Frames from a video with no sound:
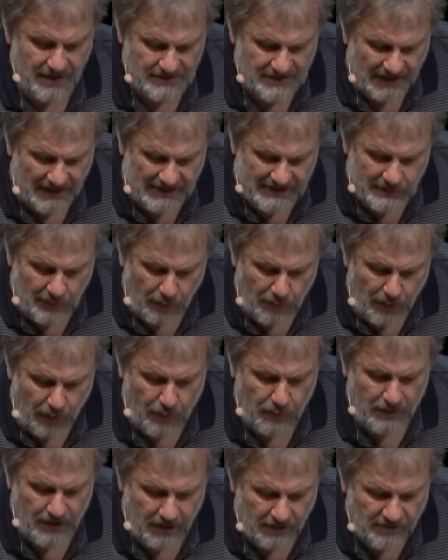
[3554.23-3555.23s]
There is no
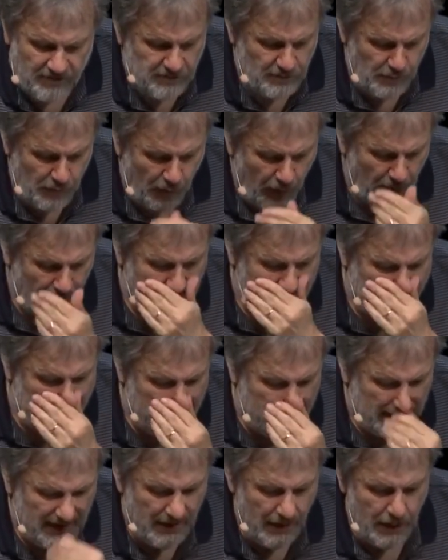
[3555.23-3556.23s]
longer Jew or
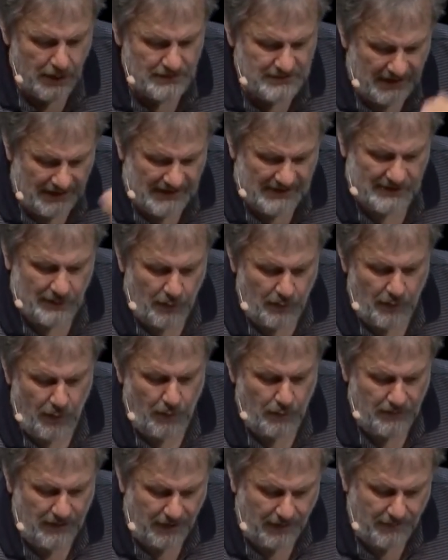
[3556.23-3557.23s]
Greek. There is no
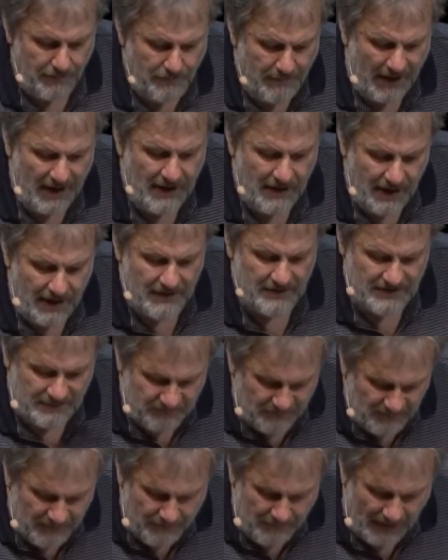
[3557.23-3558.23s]
longer male and
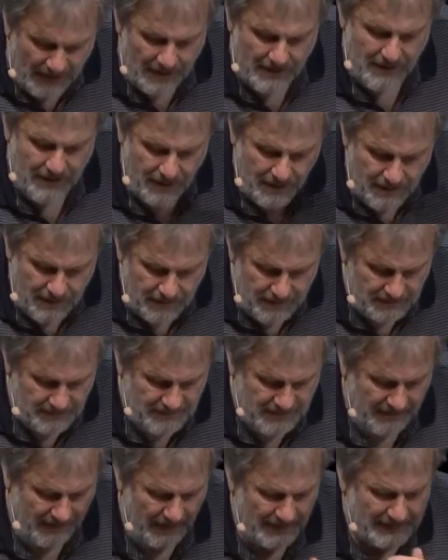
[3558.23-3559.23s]
female in
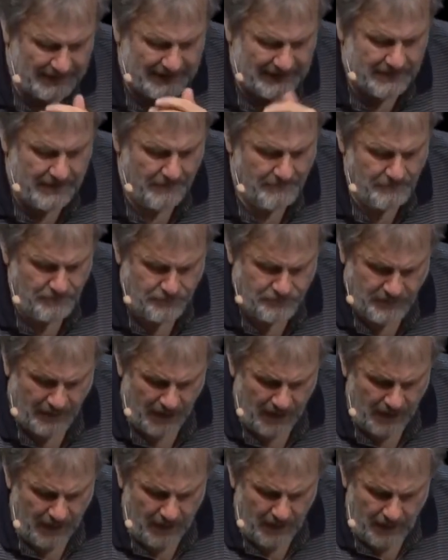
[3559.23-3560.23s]
Christ.
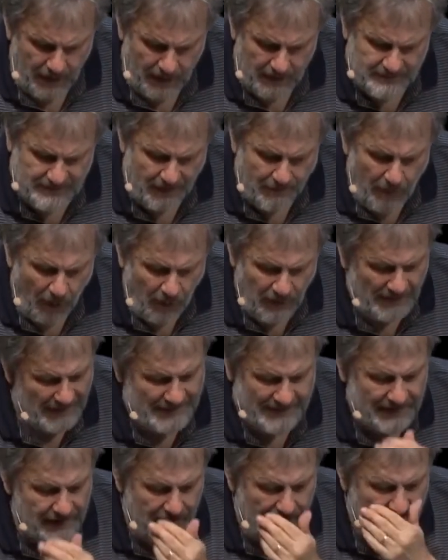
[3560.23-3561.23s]
A
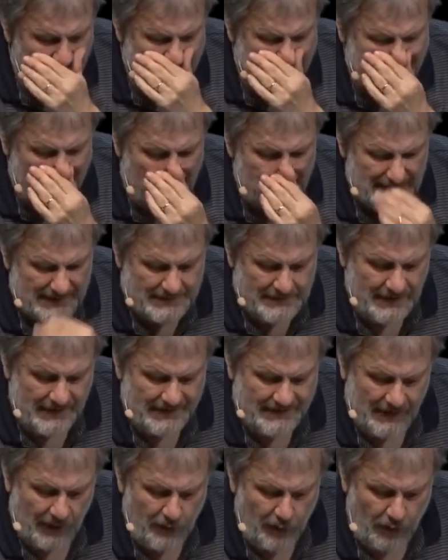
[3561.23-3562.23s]
democracy extends
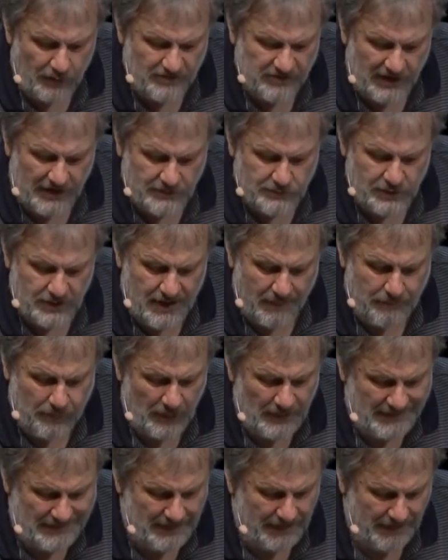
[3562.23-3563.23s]
this logic to the
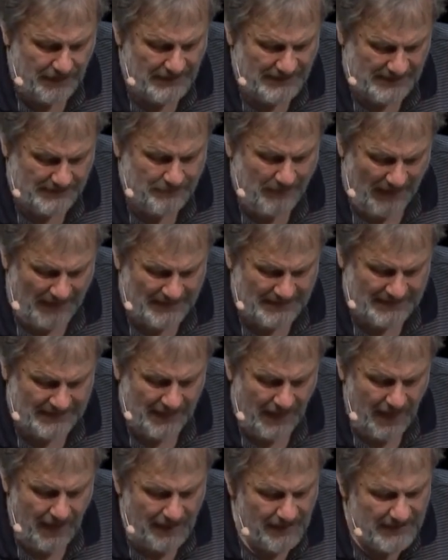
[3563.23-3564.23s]
political space.
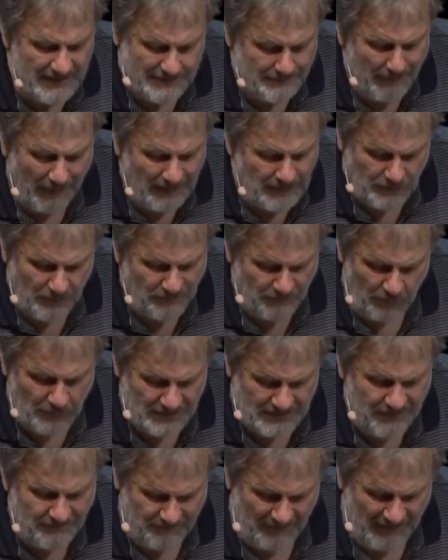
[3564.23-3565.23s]
In spite of all
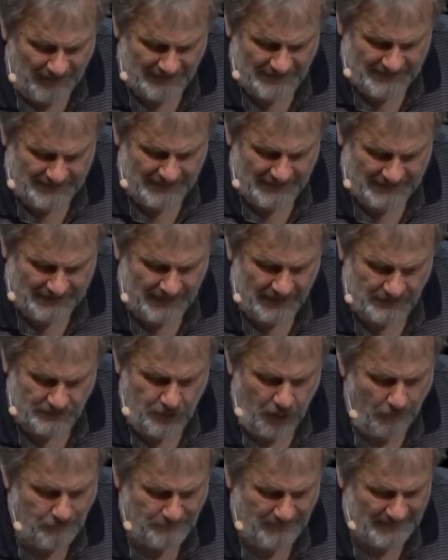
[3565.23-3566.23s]
differences in
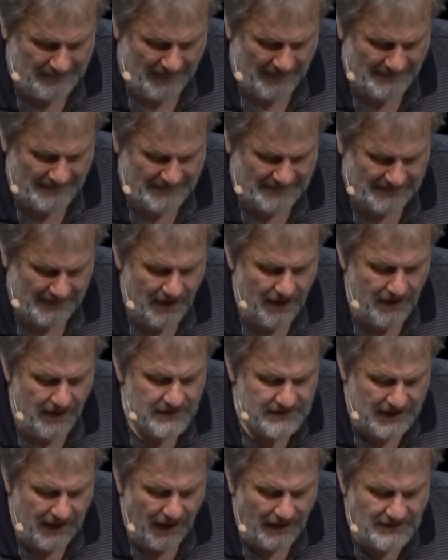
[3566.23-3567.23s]
competence,
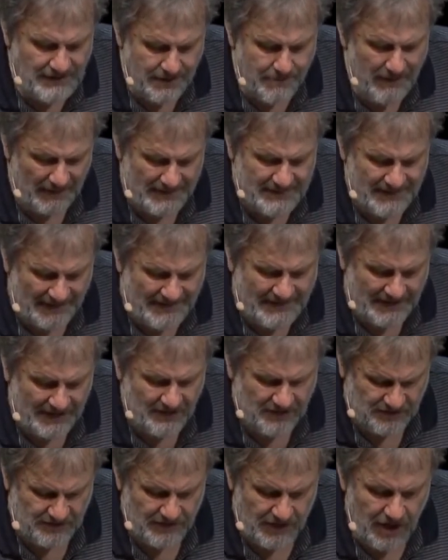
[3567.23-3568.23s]
the ultimate
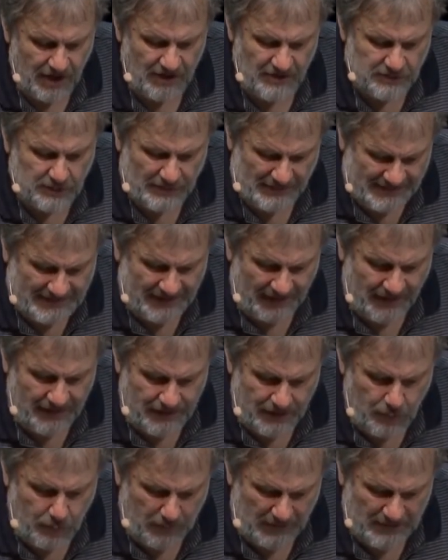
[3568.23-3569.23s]
decision should
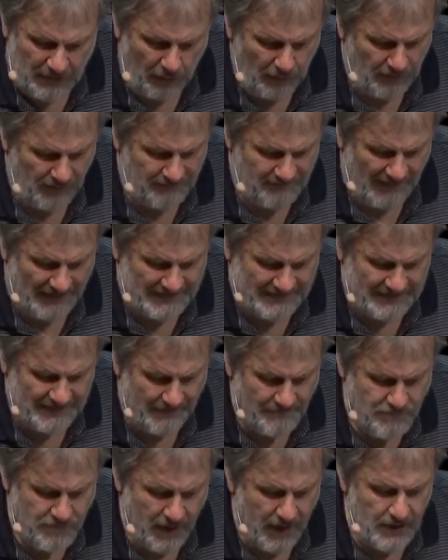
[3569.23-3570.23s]
stay with all of us.
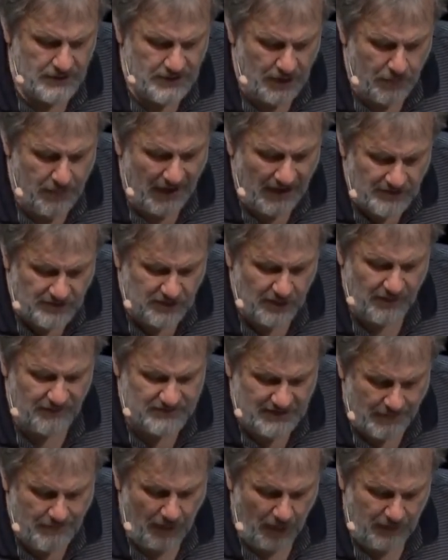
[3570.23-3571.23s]
The wager of
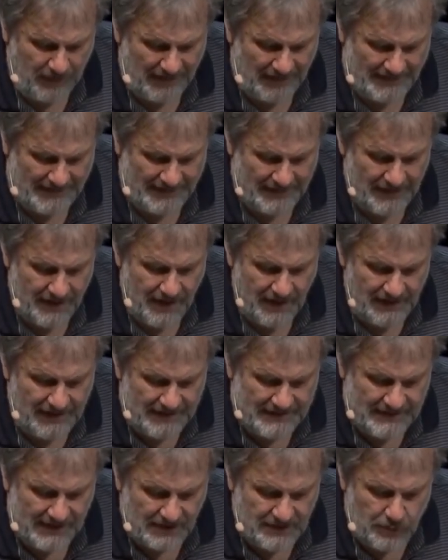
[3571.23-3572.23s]
democracy
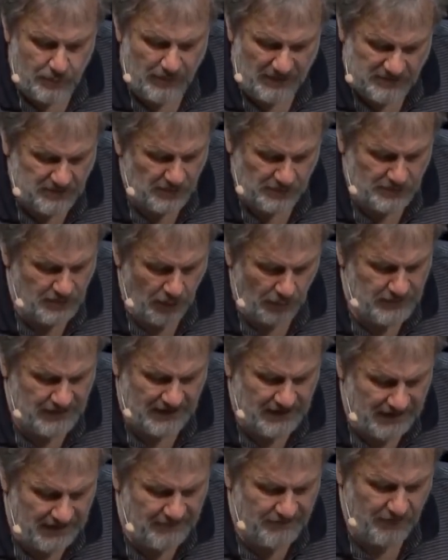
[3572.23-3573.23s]
is that we should not
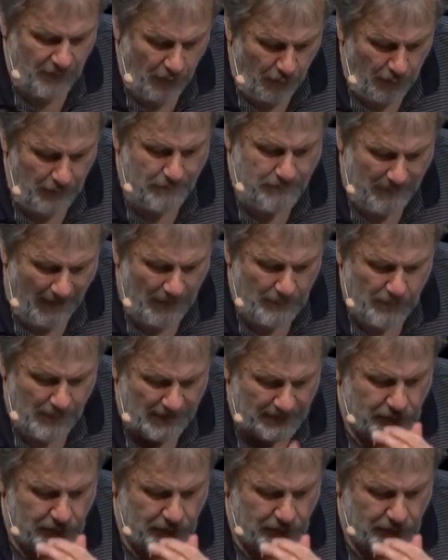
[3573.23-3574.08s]
give all power